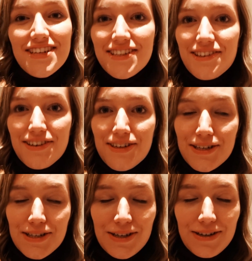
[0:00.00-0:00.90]
just got
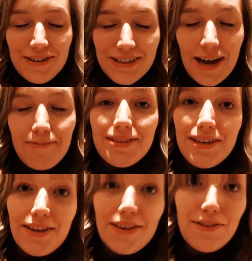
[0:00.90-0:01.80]
to
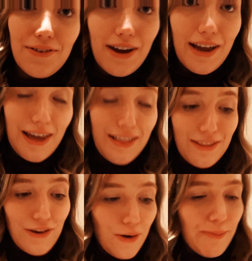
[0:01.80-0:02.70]
chapter 3 in
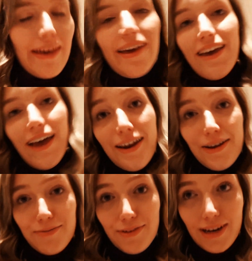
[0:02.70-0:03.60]
The Hobbit and
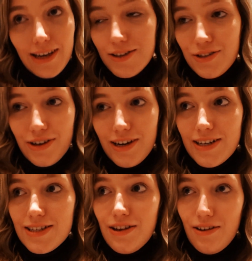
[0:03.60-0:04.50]
I'm really enjoying
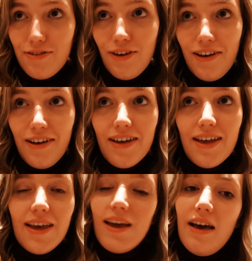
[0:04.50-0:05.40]
it so far.
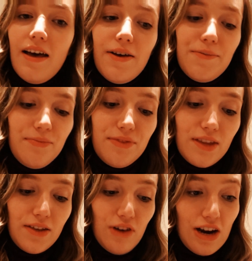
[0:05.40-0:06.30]

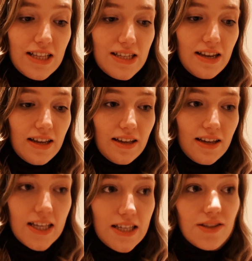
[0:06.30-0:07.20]
The writing
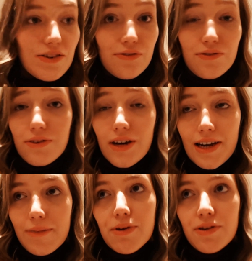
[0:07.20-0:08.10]
is
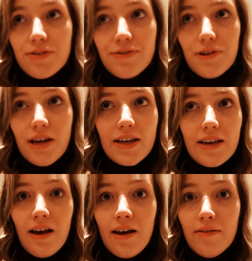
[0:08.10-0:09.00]
really beautiful,
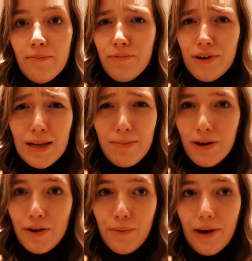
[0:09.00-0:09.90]
like I'm really
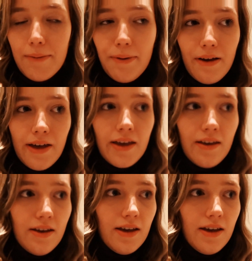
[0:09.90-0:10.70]
blown away by it.